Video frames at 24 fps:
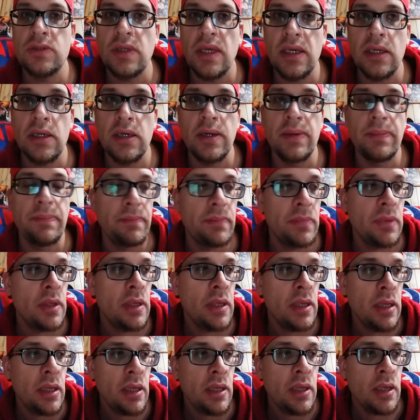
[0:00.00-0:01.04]

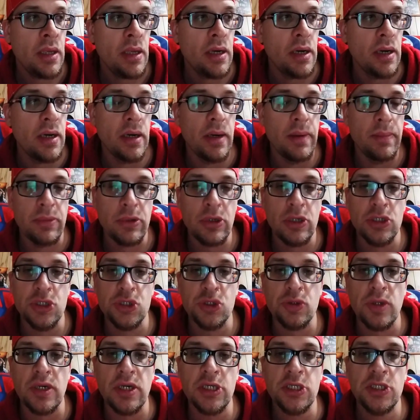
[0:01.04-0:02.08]
a
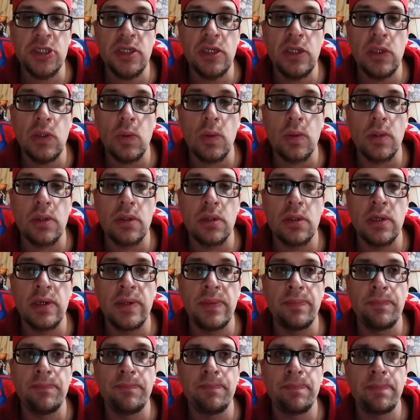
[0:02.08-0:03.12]
construction
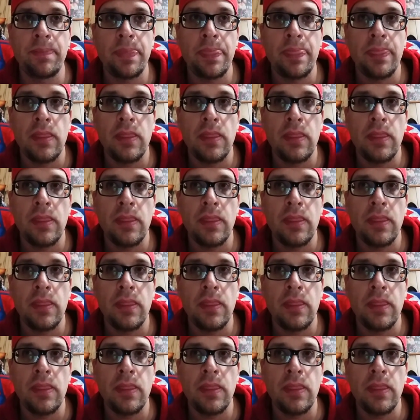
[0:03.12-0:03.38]
or